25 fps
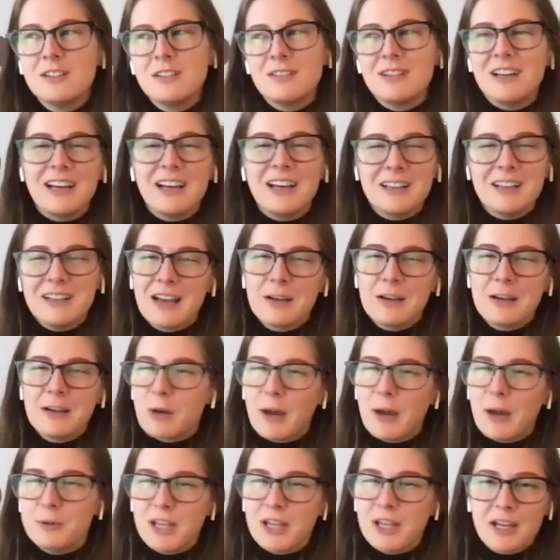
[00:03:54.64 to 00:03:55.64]

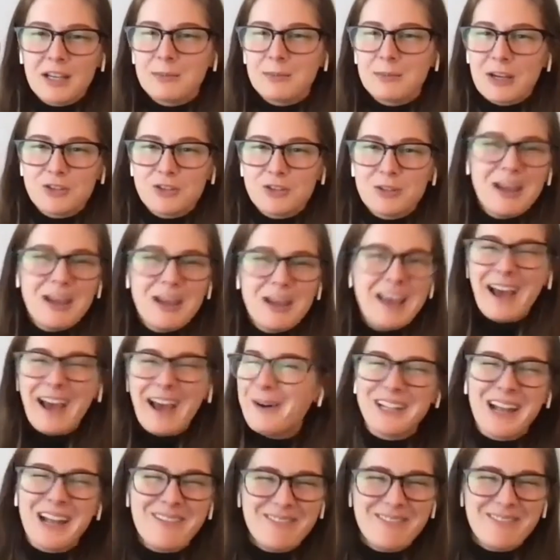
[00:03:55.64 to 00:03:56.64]
I would not actually I
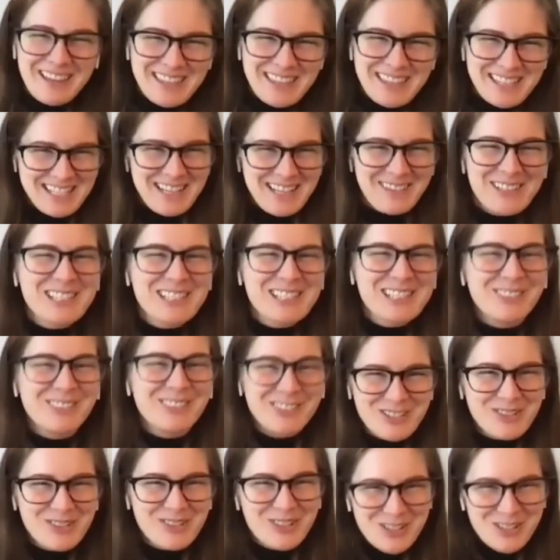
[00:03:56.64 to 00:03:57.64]
would not make this someone's
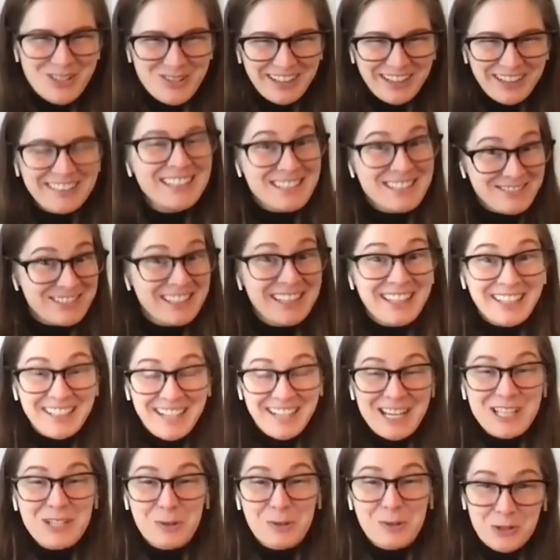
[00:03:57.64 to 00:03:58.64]
first orange wine. It's a really
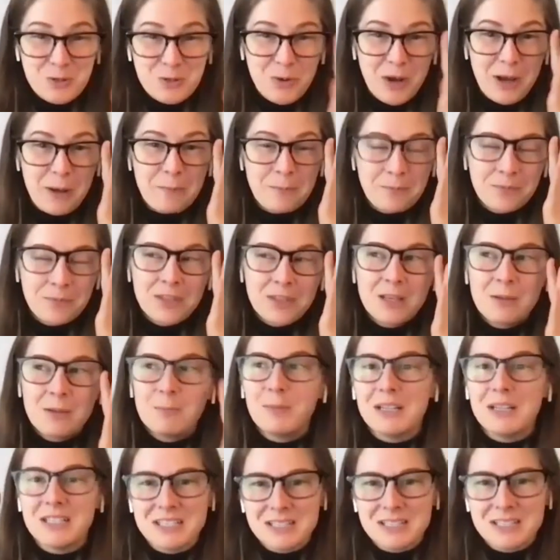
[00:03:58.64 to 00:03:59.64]
nice orange wine,
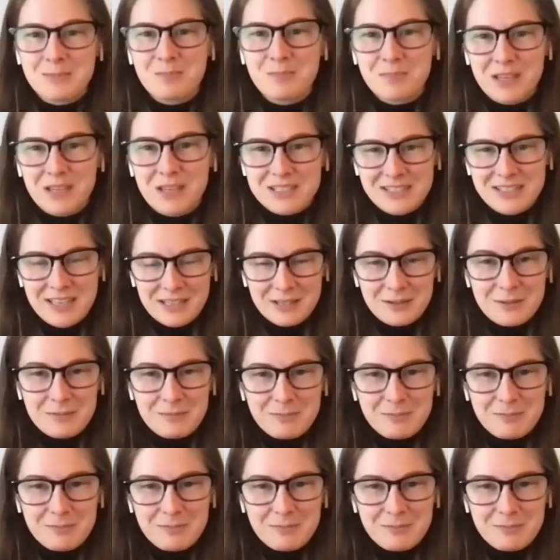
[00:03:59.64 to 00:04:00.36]
but it's like